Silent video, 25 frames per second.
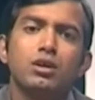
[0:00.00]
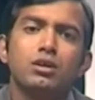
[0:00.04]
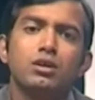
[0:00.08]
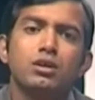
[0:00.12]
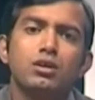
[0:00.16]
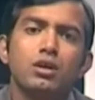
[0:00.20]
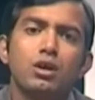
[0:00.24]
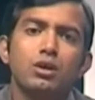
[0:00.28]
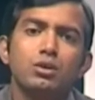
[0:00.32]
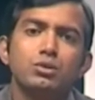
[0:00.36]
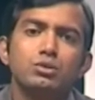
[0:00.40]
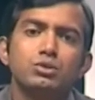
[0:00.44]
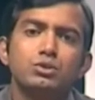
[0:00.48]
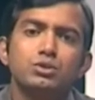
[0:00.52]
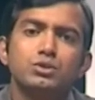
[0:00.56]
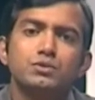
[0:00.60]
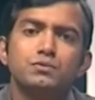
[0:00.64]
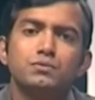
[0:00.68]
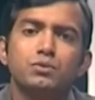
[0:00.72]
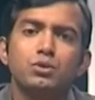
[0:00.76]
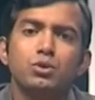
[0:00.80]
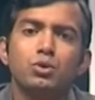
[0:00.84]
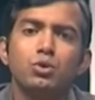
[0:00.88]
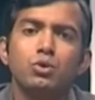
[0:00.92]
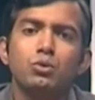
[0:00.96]
accounts
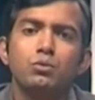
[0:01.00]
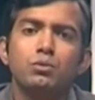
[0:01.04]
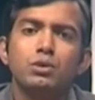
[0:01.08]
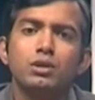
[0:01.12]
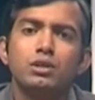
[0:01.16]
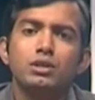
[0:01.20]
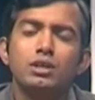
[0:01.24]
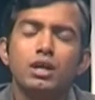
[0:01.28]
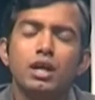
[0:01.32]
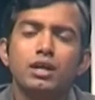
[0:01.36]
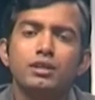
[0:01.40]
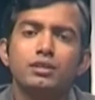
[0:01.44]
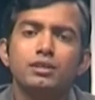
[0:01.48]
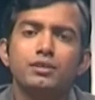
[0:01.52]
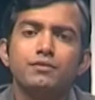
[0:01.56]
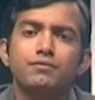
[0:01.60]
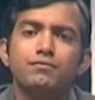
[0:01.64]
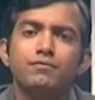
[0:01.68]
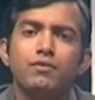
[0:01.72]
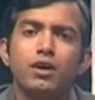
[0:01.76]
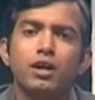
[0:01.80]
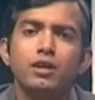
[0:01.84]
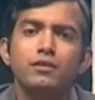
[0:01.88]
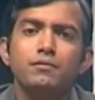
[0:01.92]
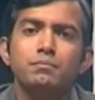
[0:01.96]
for over
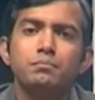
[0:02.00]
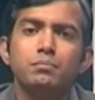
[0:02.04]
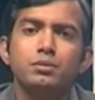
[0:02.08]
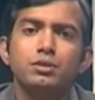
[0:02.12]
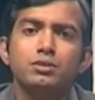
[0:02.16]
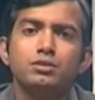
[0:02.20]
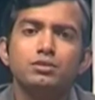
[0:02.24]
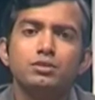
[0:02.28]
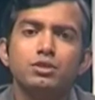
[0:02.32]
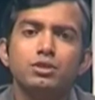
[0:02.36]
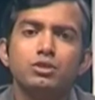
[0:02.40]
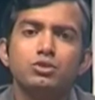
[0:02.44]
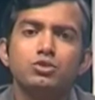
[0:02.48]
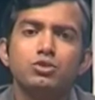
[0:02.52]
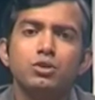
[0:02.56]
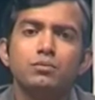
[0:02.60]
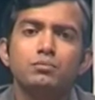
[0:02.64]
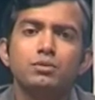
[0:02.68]
95%